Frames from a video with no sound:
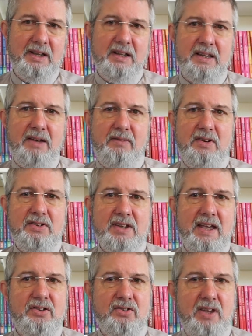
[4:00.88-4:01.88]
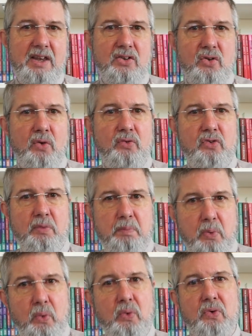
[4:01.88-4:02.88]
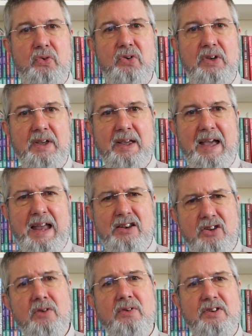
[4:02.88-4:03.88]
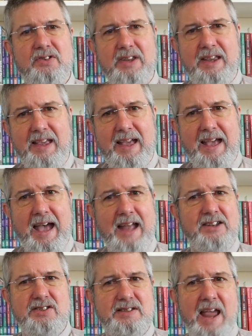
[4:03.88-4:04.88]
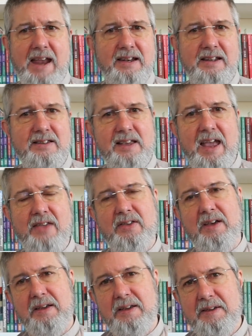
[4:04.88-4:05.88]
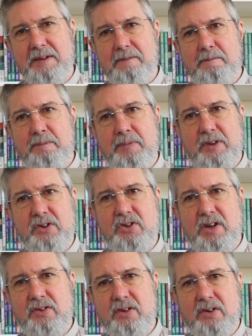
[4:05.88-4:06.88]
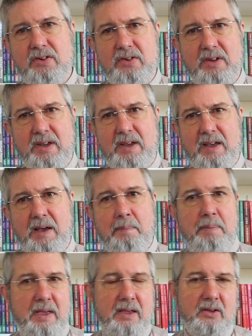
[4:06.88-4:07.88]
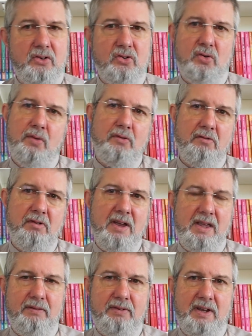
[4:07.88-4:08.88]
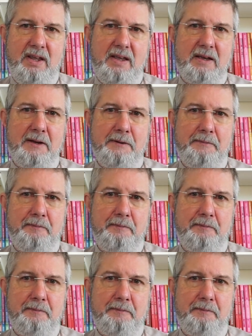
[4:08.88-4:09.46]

there is a sense of support and unity and standing together that Jesus appears to have craved here.